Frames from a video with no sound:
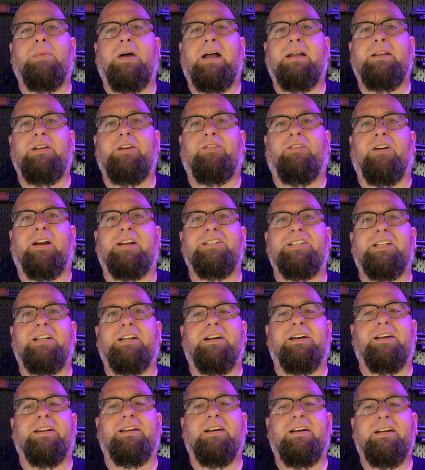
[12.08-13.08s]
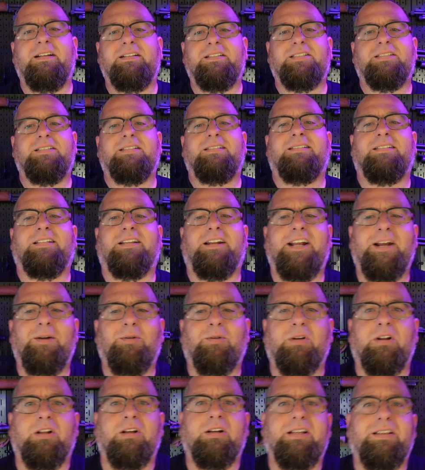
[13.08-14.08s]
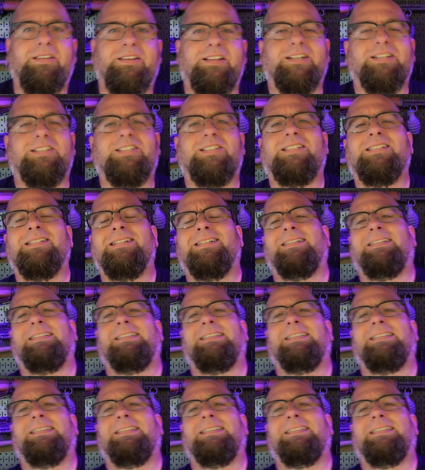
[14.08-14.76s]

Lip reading: back, you crazy gun nuts. Today we're going to look at this